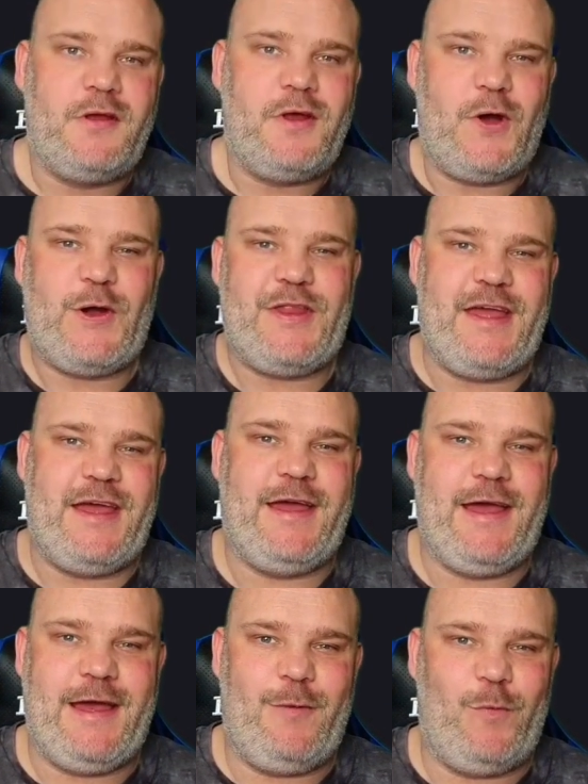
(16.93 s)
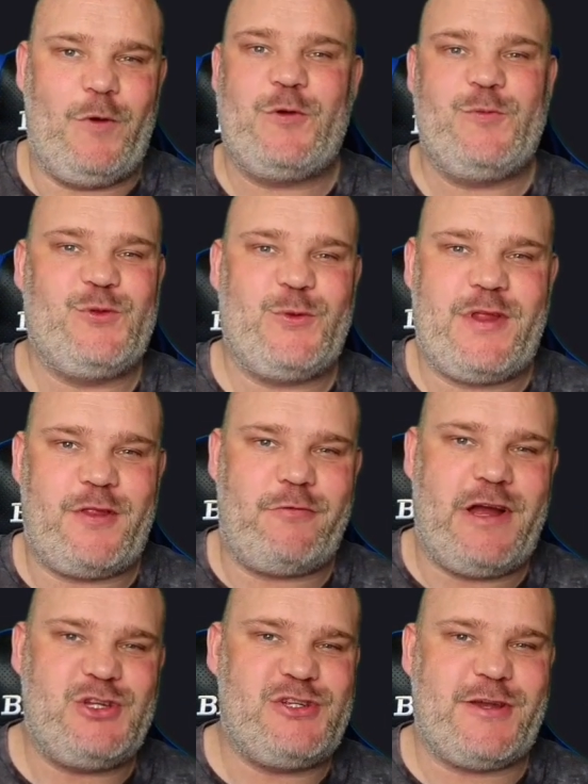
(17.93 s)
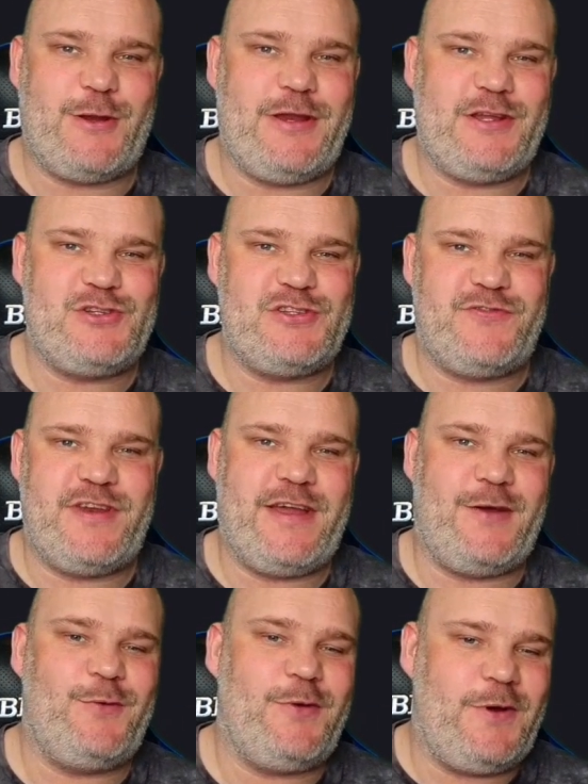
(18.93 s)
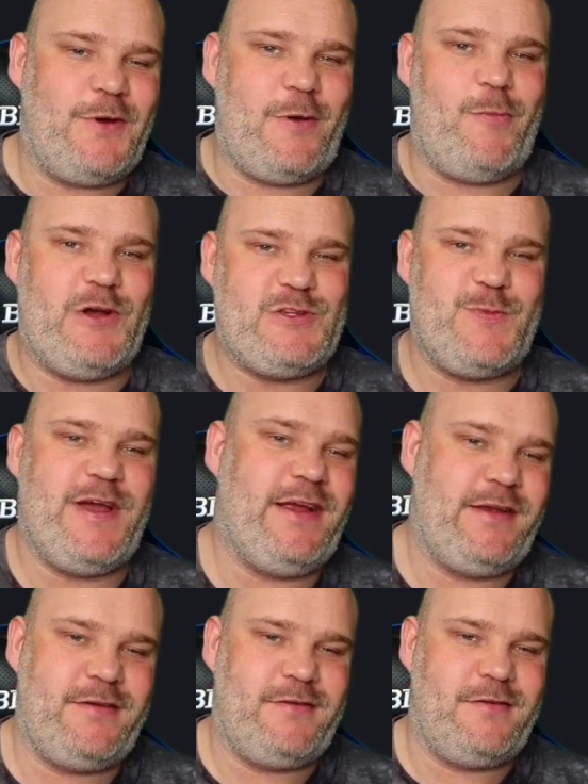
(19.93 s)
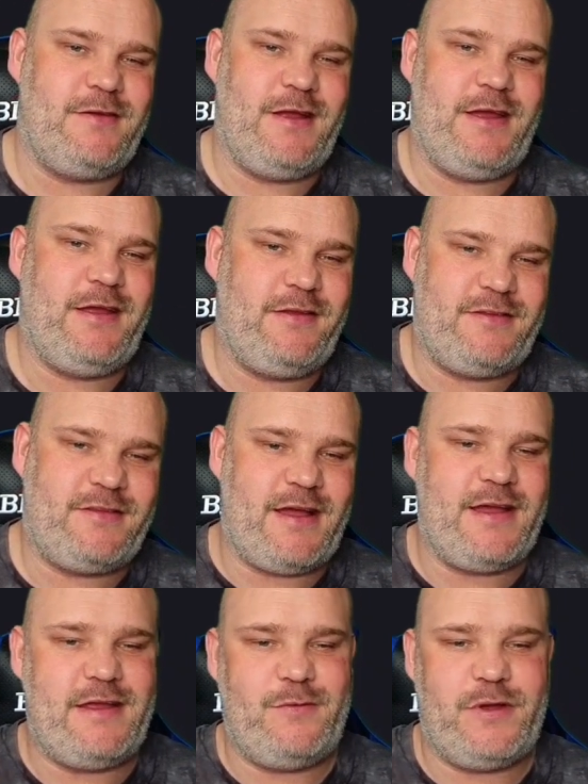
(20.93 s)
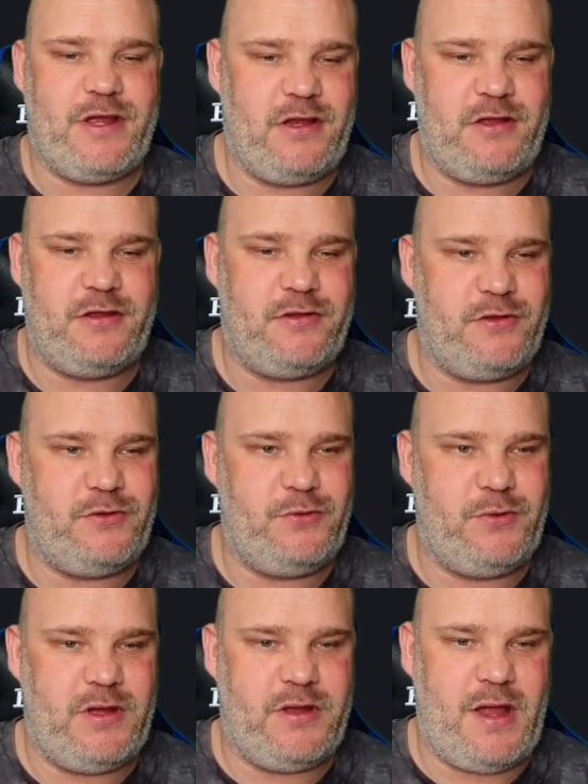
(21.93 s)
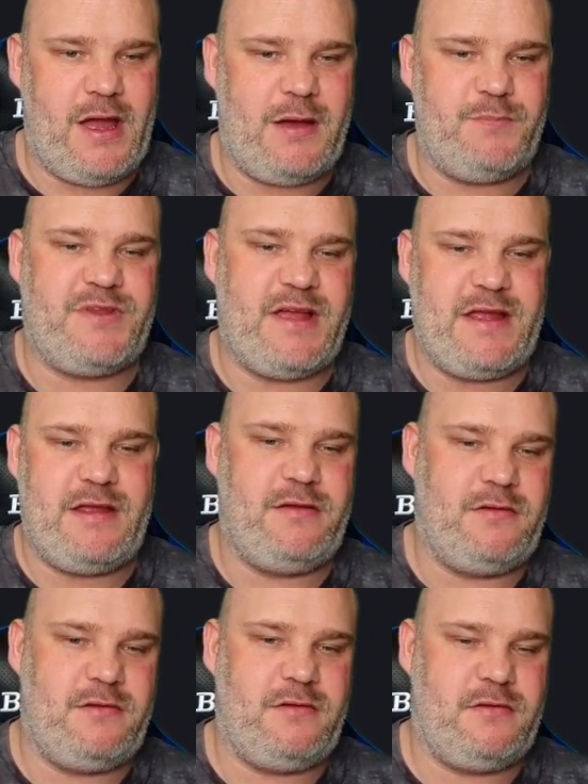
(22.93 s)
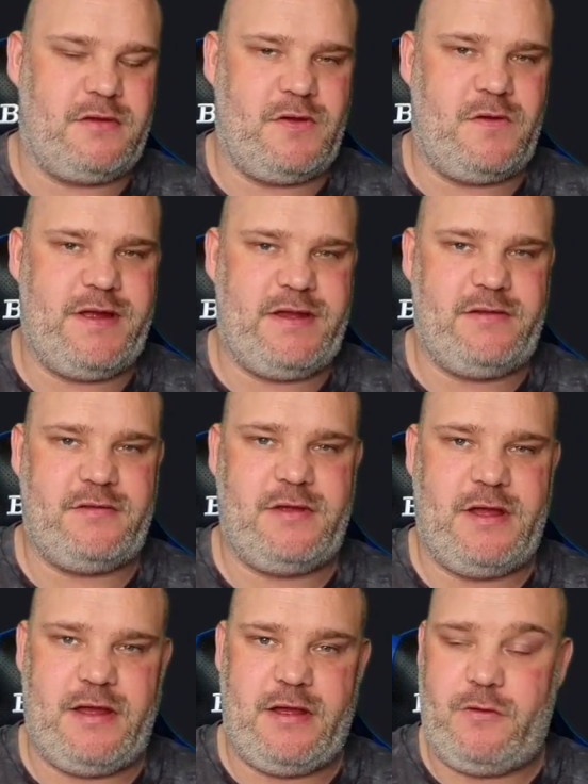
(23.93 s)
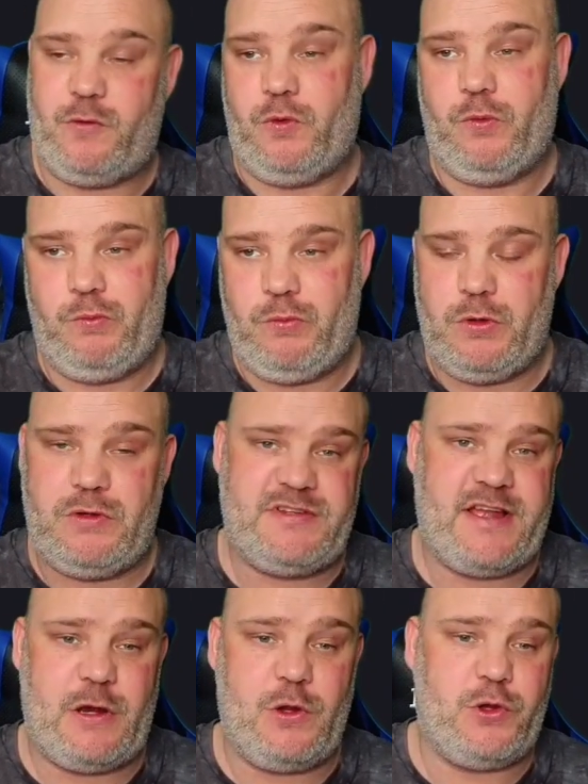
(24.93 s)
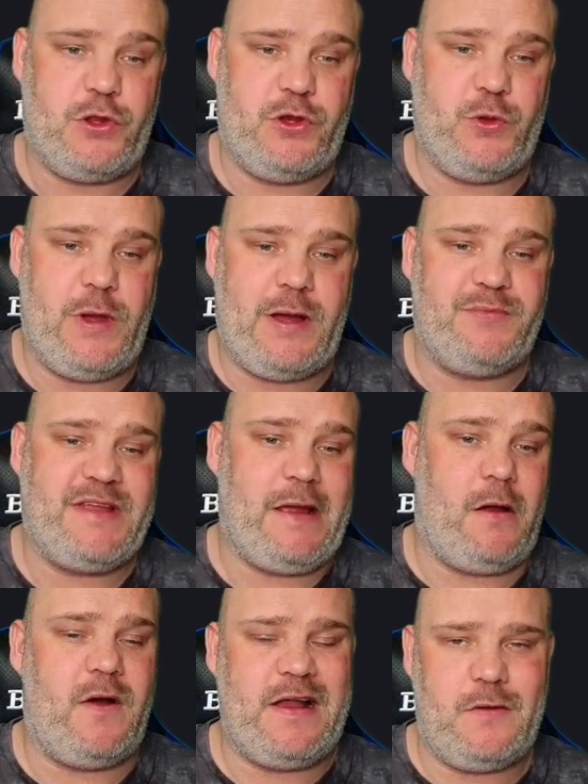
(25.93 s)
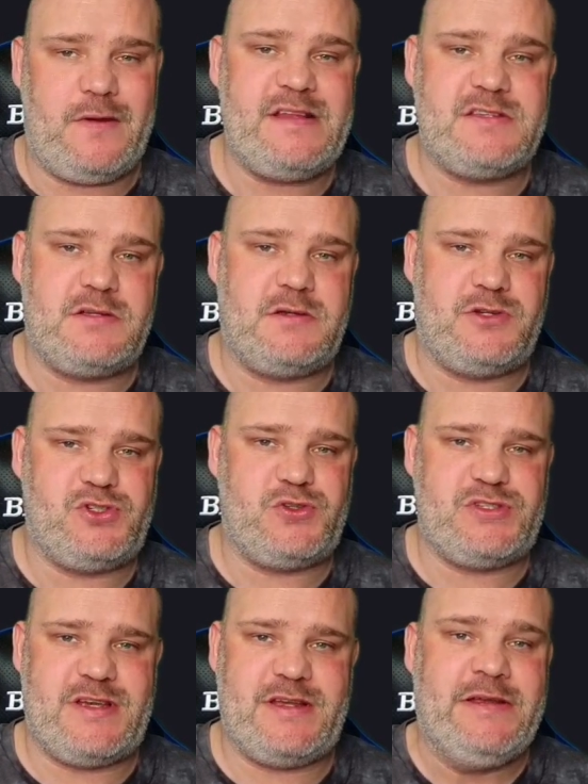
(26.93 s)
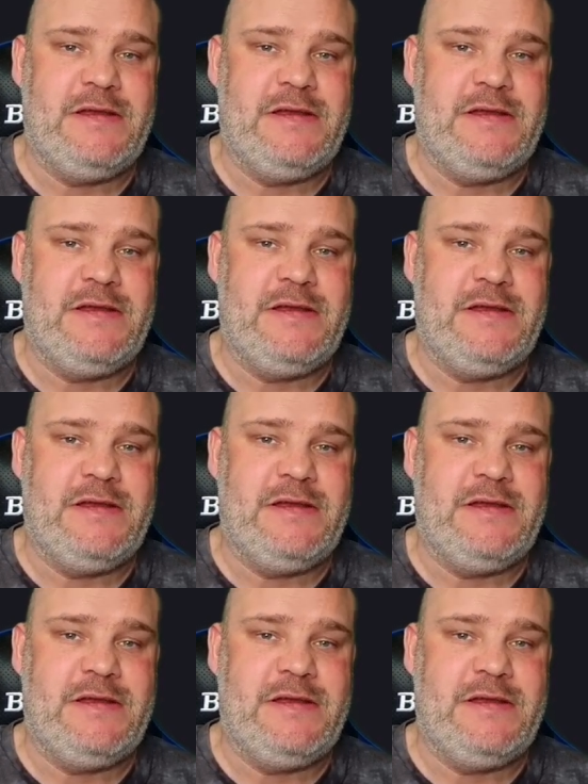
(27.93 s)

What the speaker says: Hi there and welcome to another Raid Shadow Legends video. I'm IceMan and today we're going to do an update guide or take a look at the new update highlights, I should say.